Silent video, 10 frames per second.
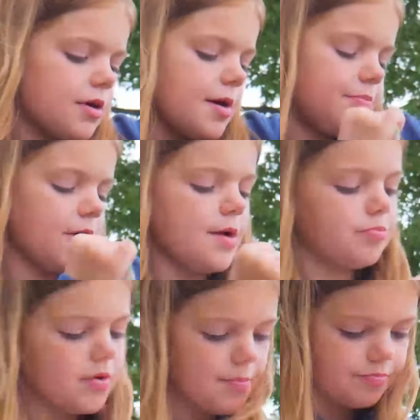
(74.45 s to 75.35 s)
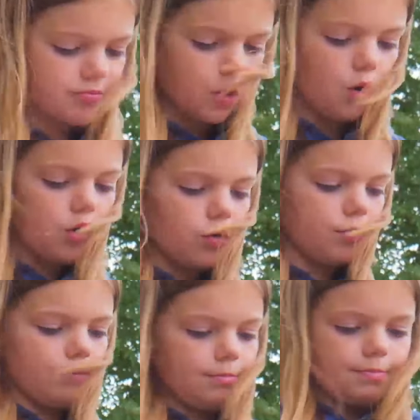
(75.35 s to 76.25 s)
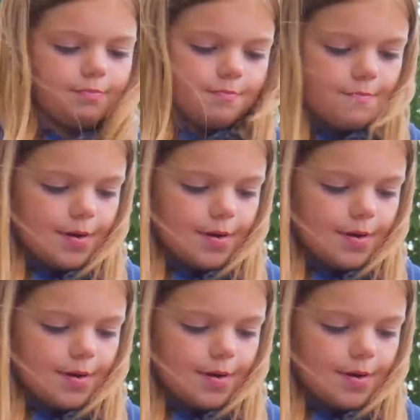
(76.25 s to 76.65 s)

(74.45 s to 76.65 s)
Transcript: rip, rip, rip. Oh,